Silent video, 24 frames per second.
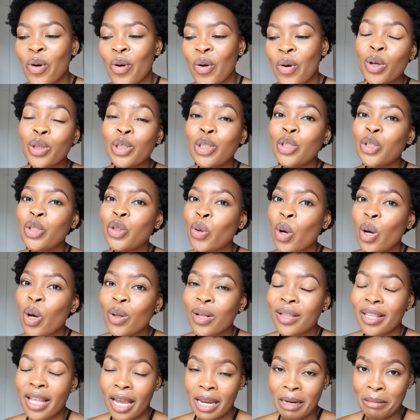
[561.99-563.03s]
We won't
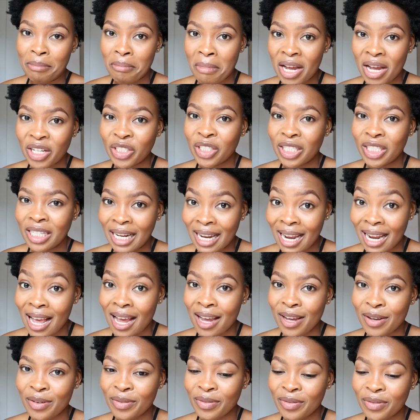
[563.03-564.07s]
struggle that much in
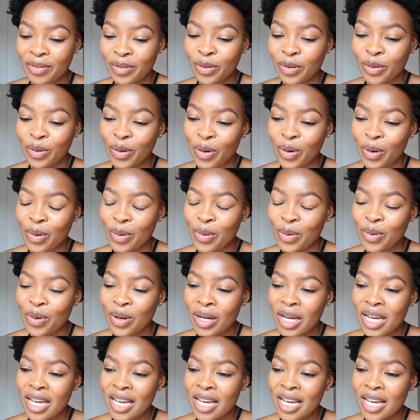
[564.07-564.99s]
life, you know.